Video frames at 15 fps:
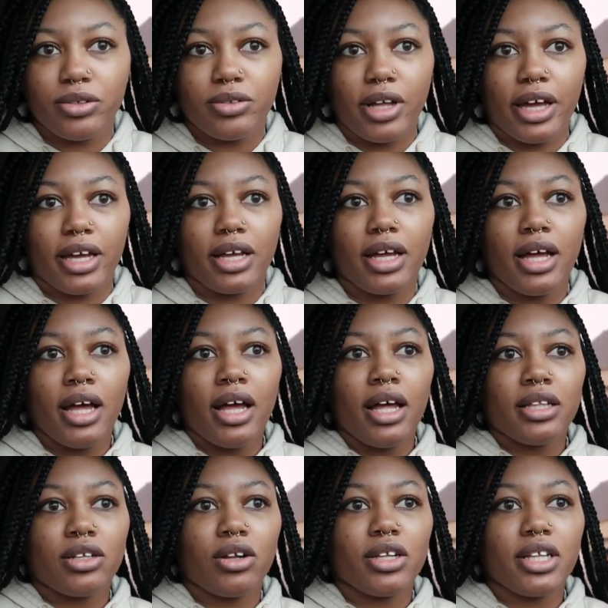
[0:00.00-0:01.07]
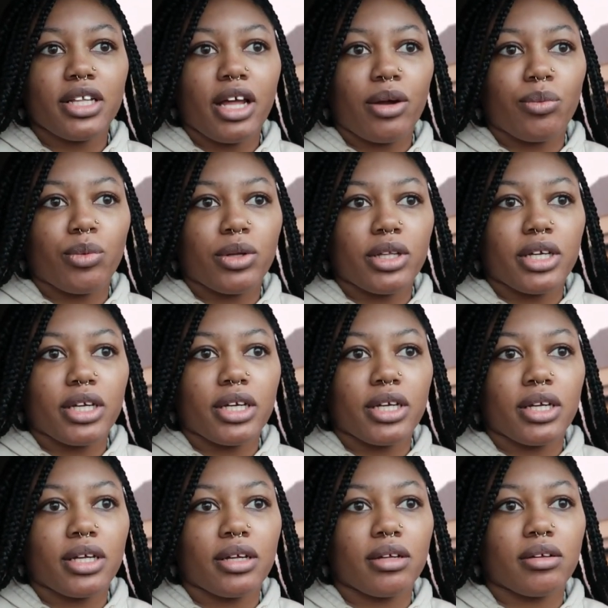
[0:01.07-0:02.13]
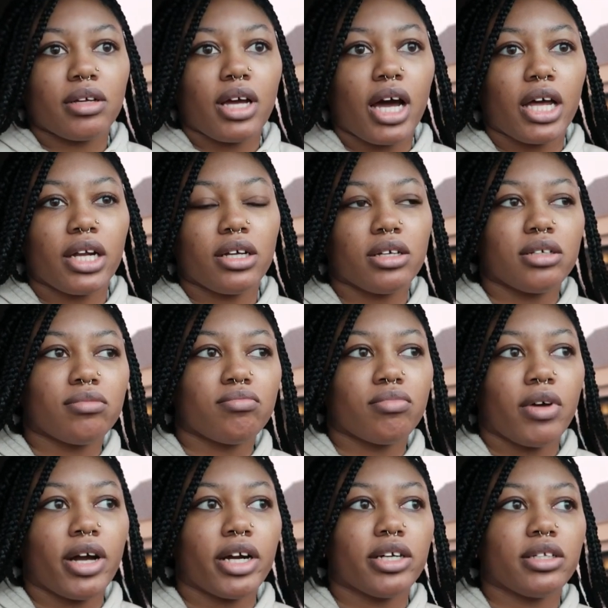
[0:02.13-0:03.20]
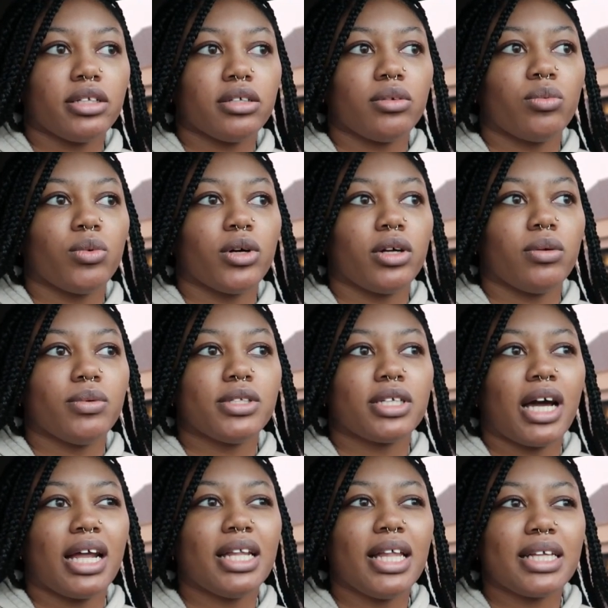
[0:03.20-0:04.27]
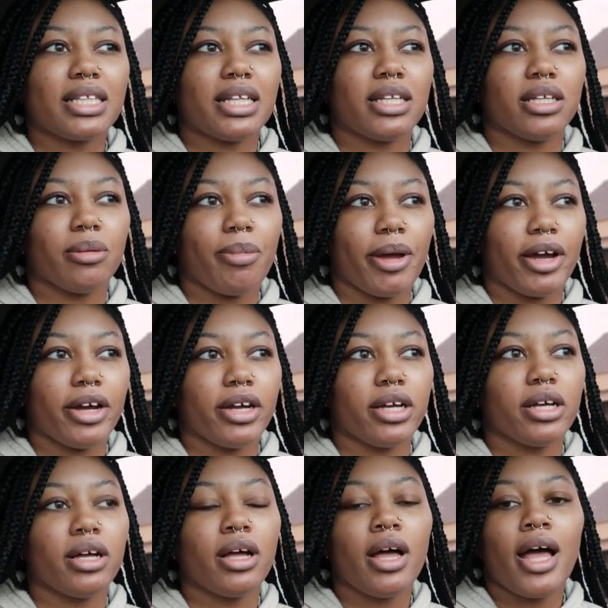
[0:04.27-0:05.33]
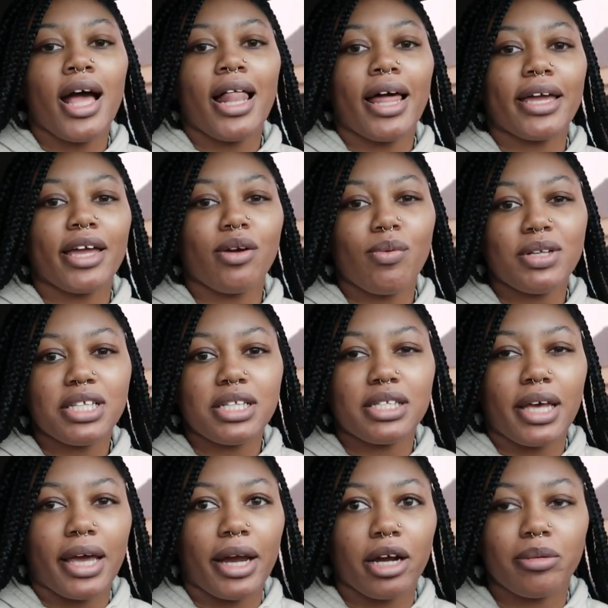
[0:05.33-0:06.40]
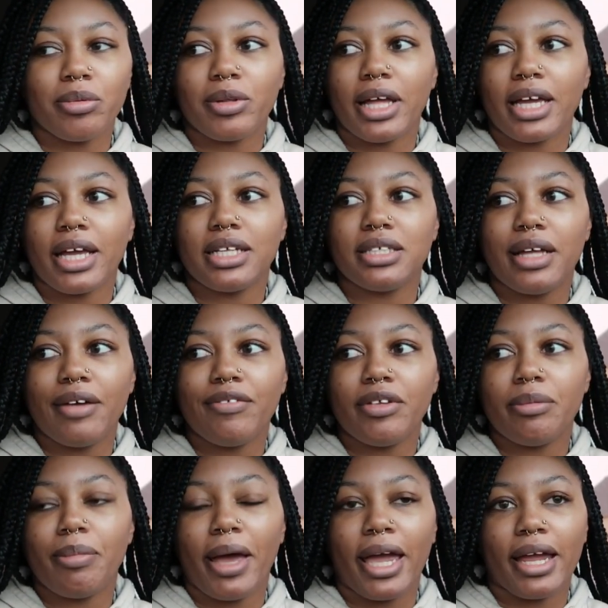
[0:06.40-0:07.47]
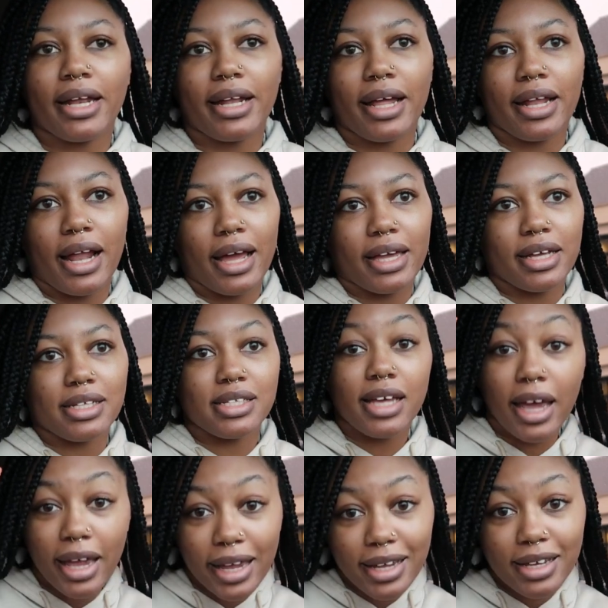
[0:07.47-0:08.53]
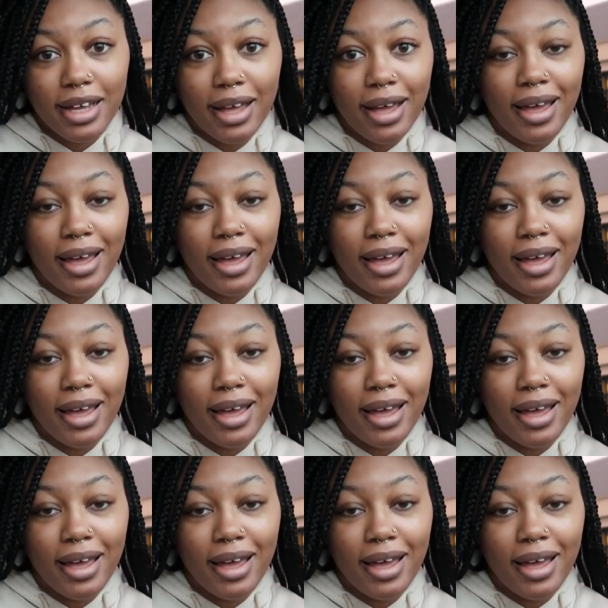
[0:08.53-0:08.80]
Like, the only thing that really kind of hurt, well, was kind of like the lip area. Like, it wasn't terrible. Like, it's definitely pain that I can take.